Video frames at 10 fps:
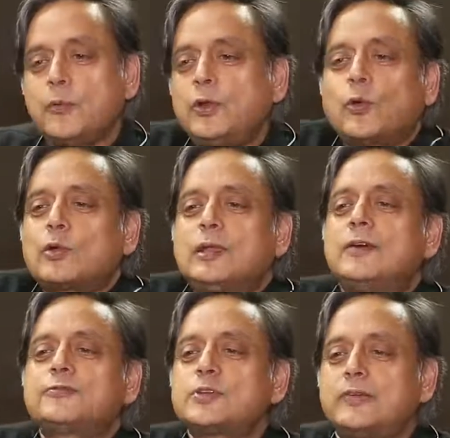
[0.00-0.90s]
we'd all
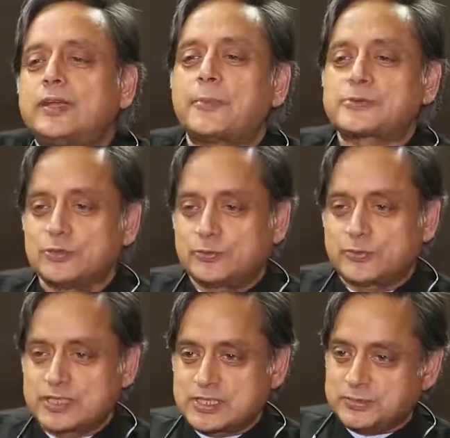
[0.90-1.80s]
love to have an absolute
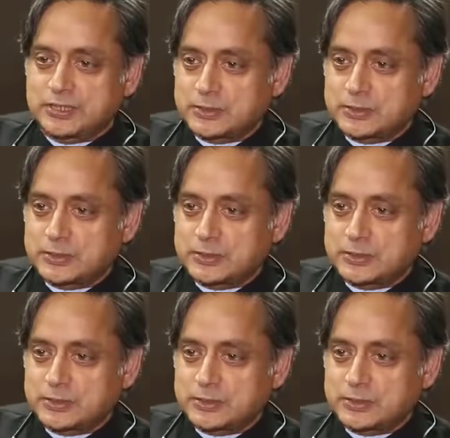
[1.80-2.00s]
principle